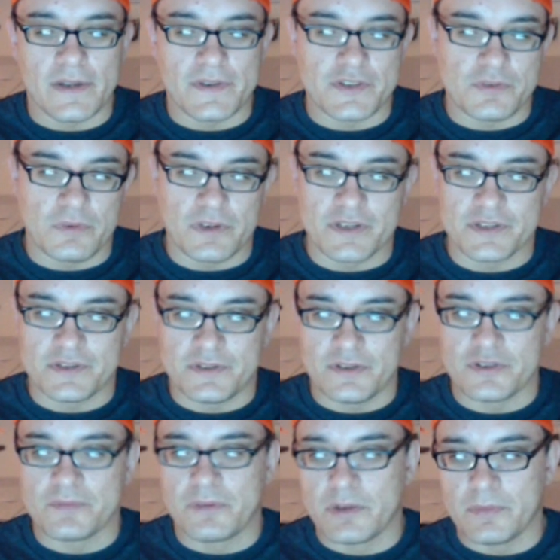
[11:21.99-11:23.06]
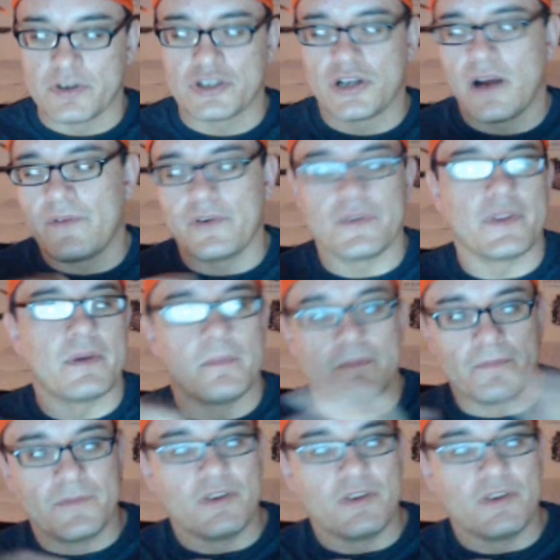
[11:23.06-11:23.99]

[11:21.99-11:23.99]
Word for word: This one has, you know, it's pretty much covered them,